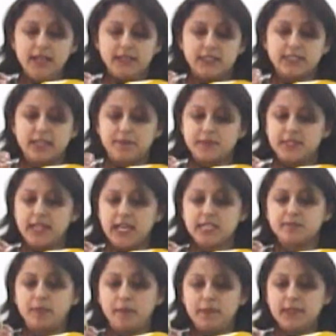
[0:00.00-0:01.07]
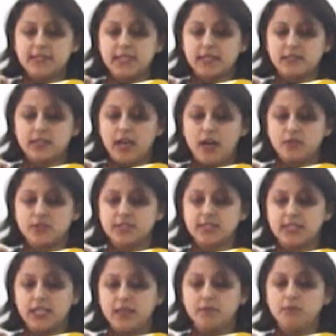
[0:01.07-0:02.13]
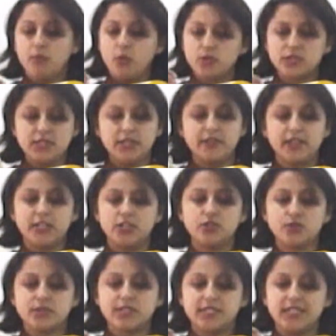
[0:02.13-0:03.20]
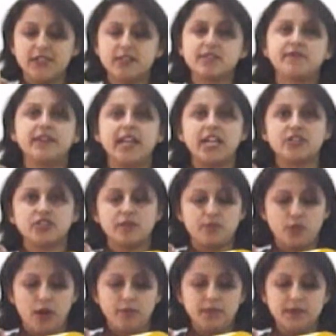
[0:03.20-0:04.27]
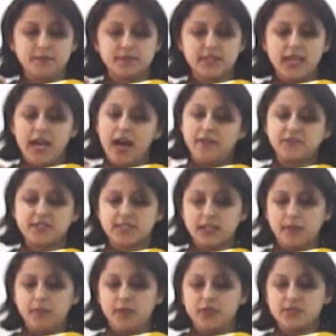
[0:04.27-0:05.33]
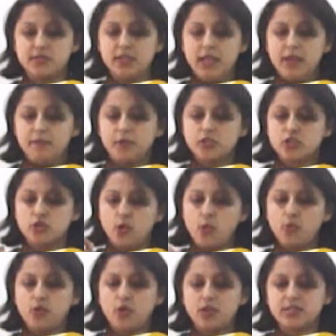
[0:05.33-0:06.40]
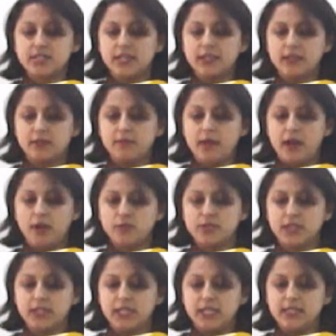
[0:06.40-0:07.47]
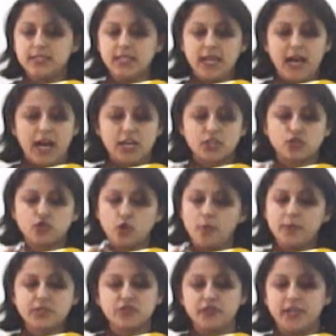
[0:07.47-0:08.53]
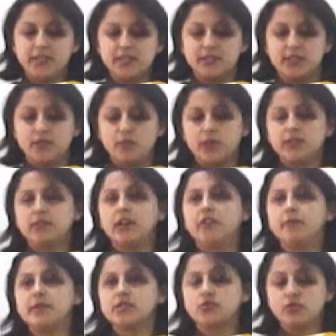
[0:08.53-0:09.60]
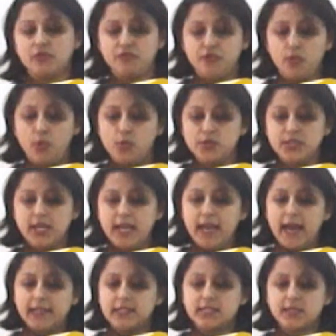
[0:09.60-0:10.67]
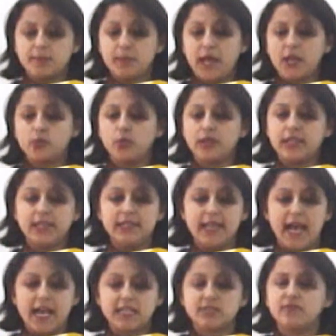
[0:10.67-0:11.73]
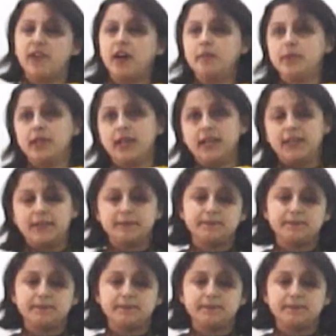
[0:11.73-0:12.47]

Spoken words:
The subsidized public sector housing scheme mostly run into serious financial problems after some years because low-cost income housing needs are so much greater than what governments could afford, and the supply quickly lags far behind.